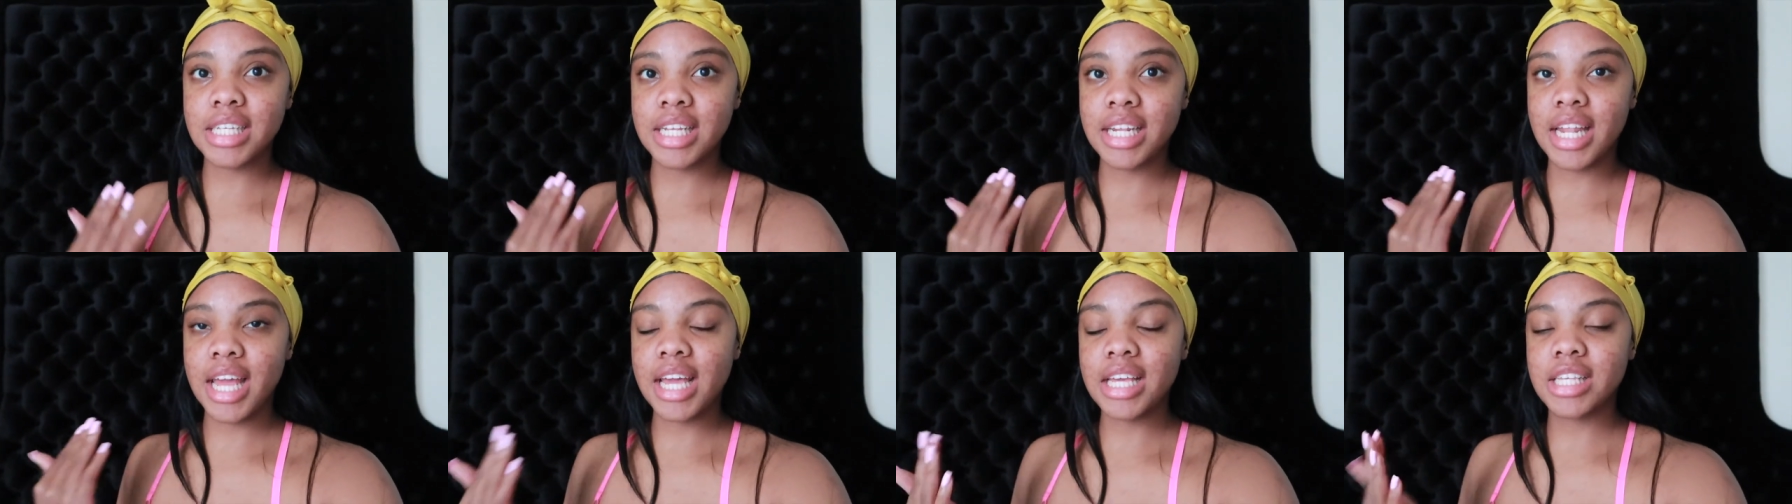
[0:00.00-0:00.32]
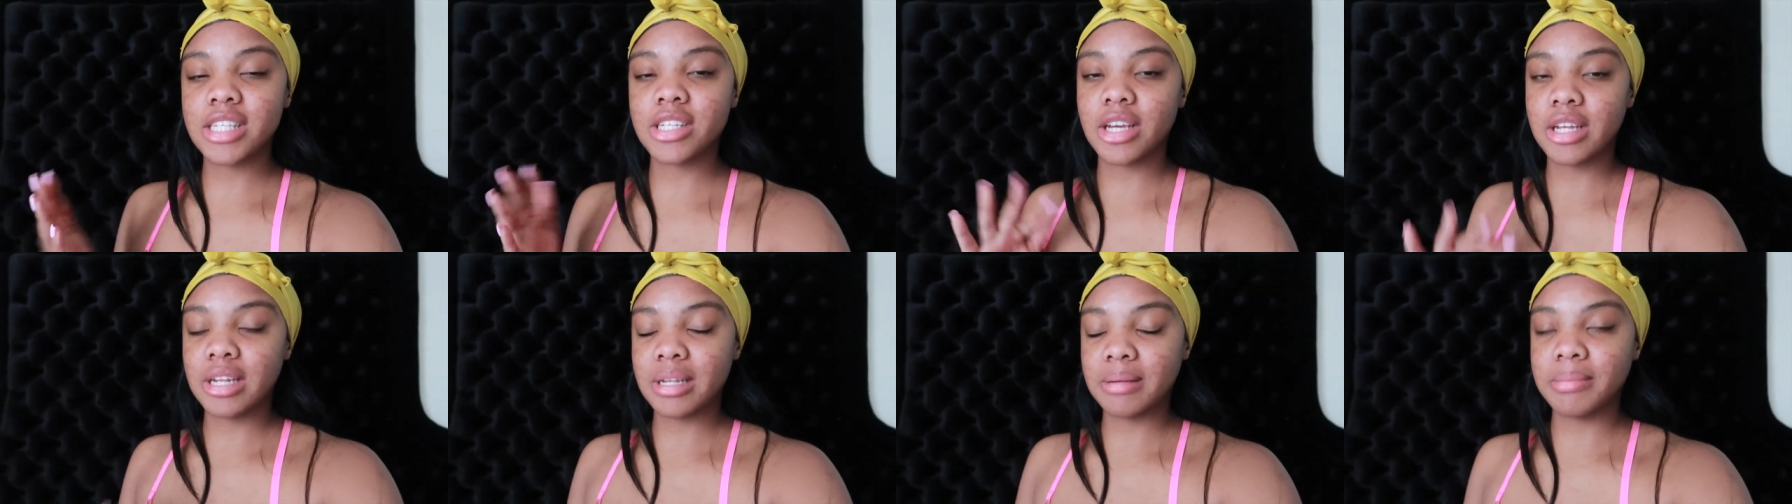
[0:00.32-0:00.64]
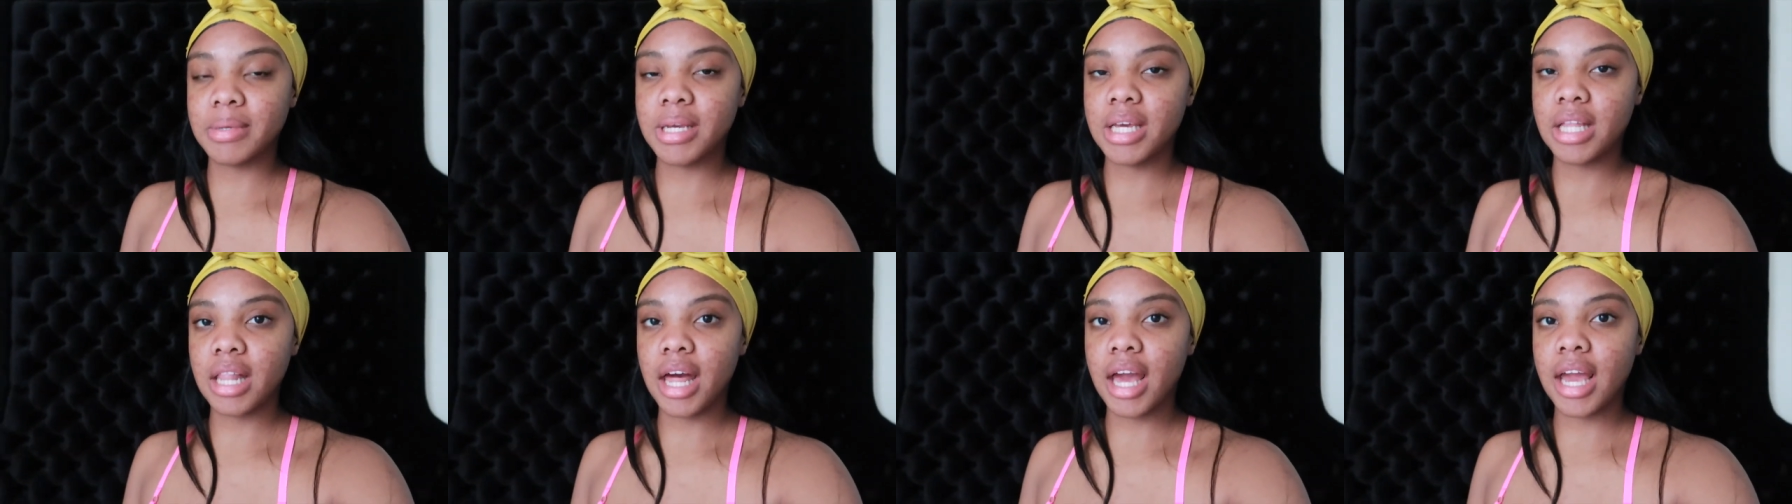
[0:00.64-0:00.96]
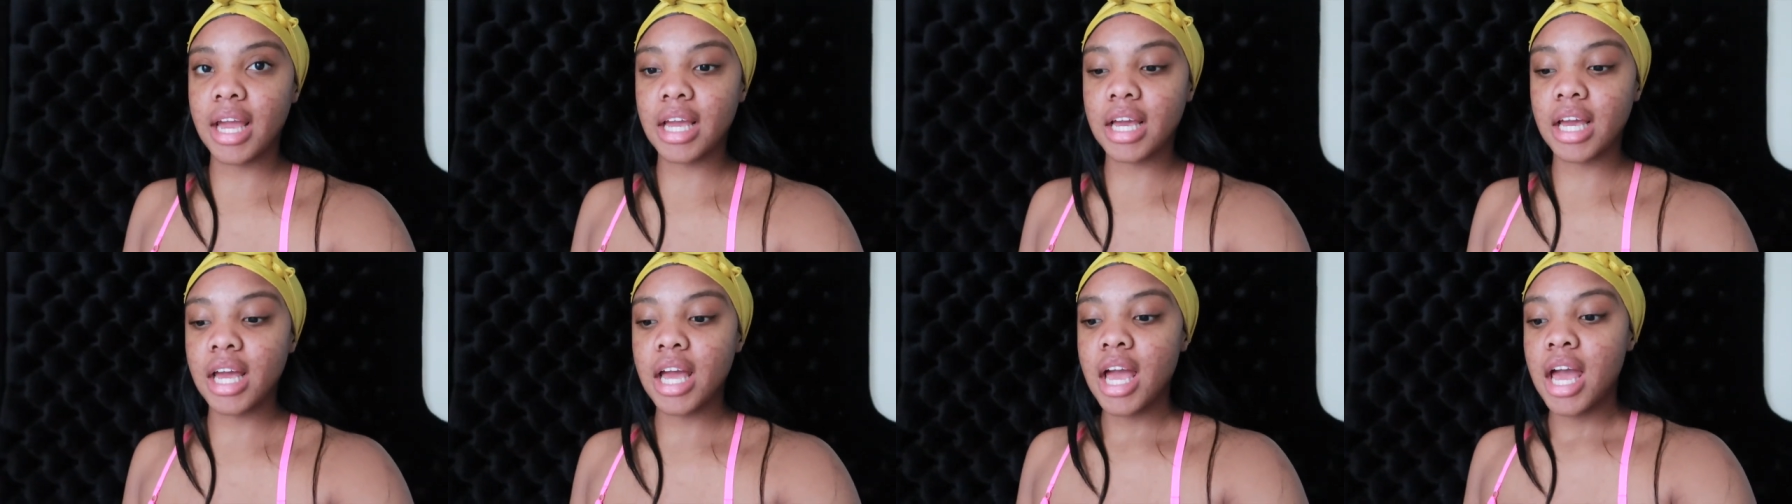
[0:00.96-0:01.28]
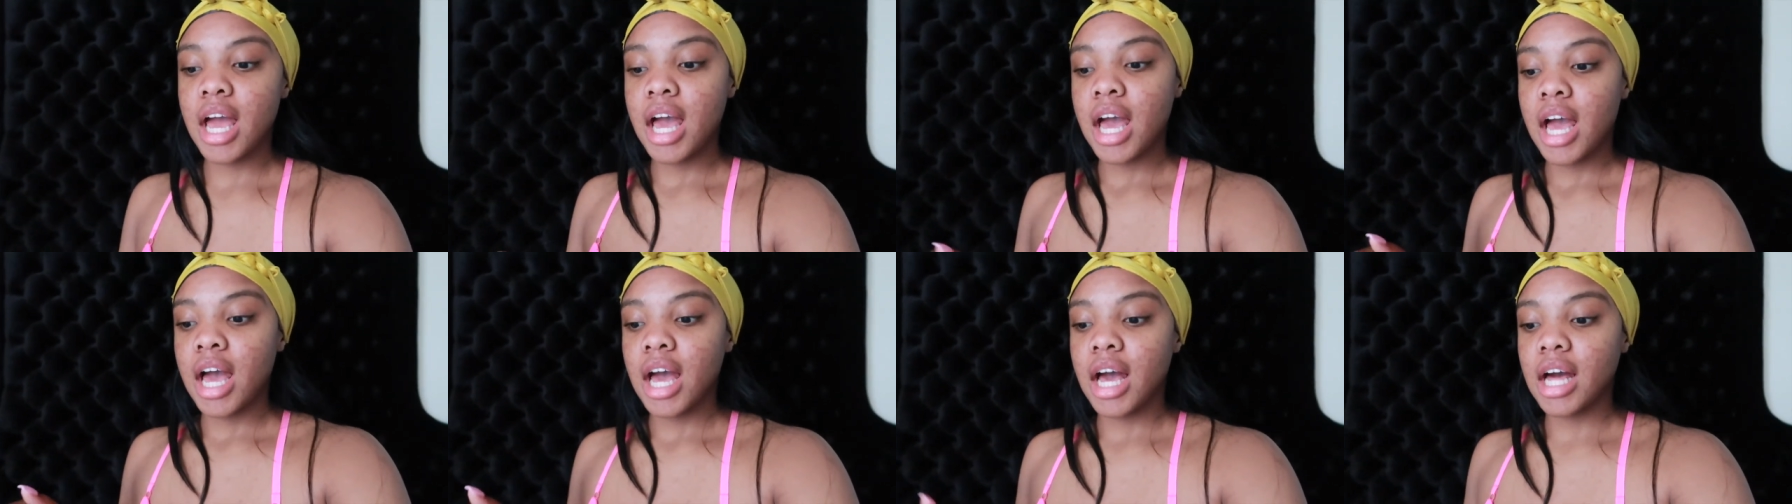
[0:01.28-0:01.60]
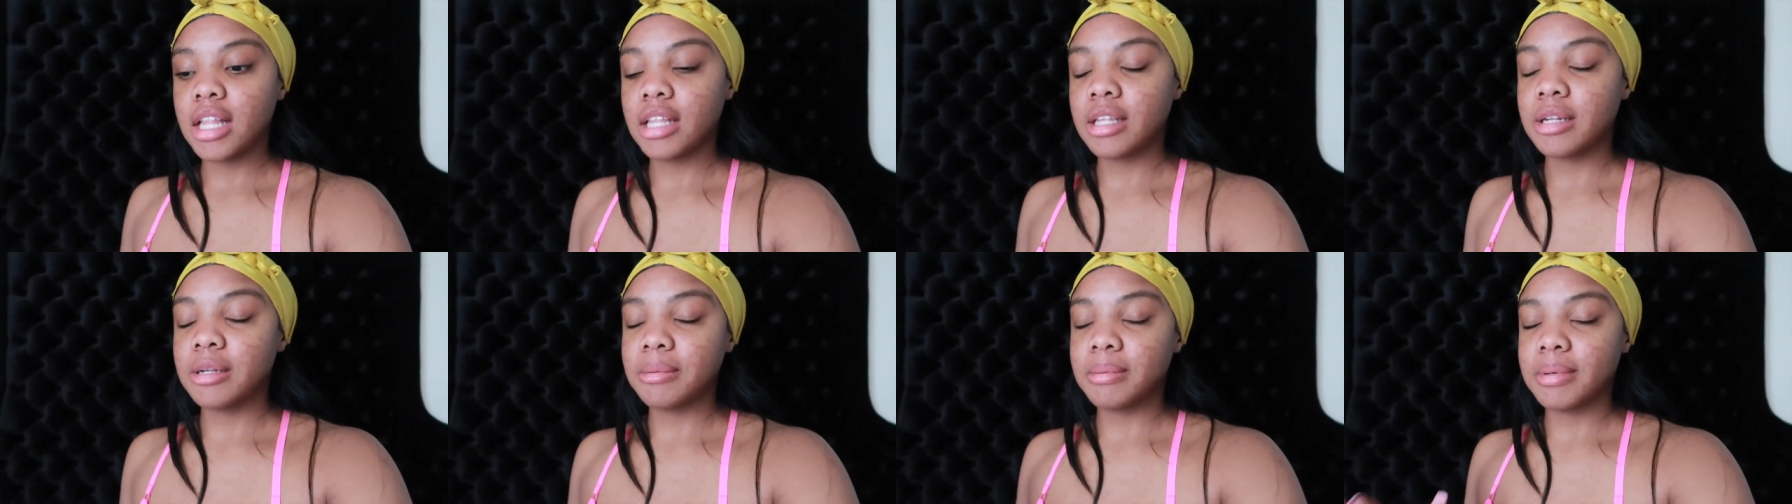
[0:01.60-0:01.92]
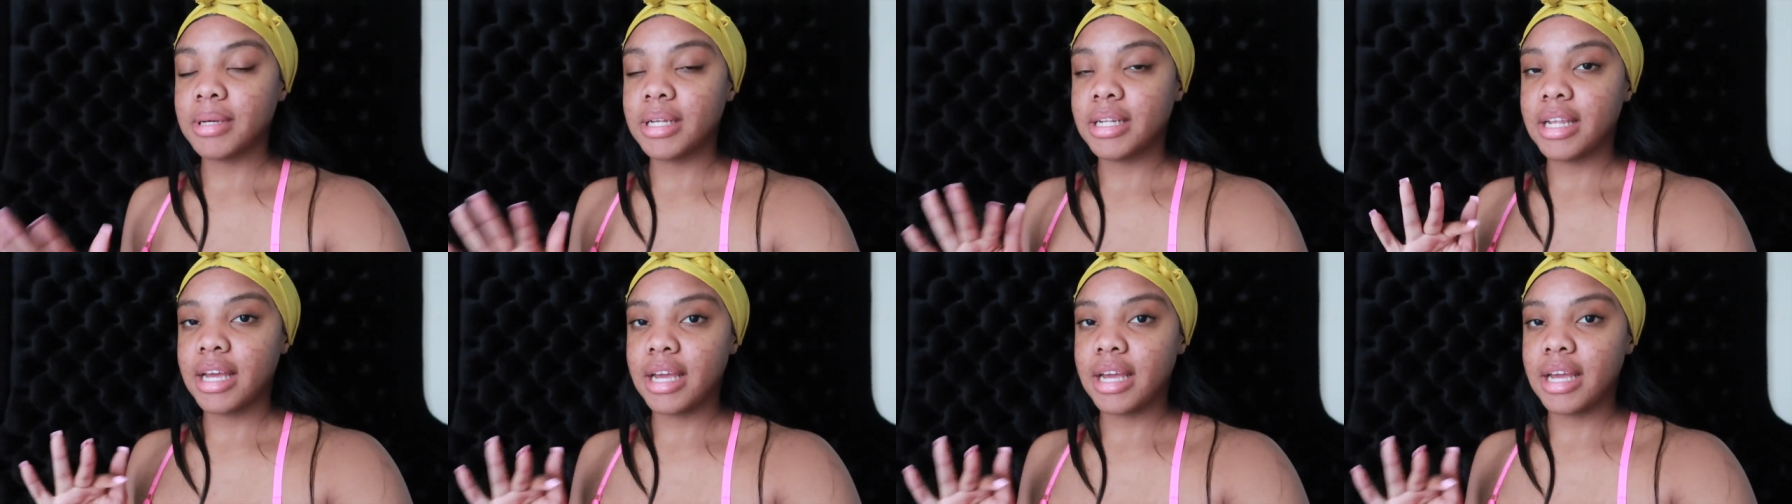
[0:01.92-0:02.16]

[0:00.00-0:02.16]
today is going to be like a little bit